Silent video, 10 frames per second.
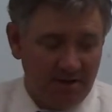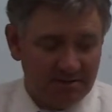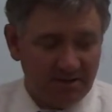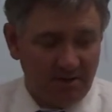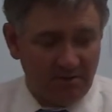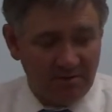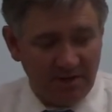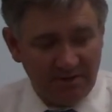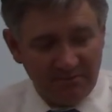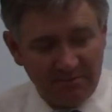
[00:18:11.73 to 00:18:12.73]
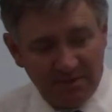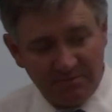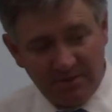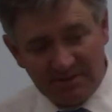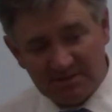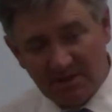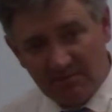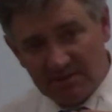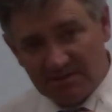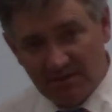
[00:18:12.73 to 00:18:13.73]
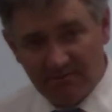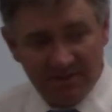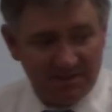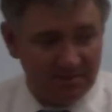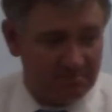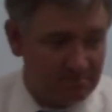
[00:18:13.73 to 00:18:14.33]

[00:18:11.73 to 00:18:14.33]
So here would be a pretty slow acceleration.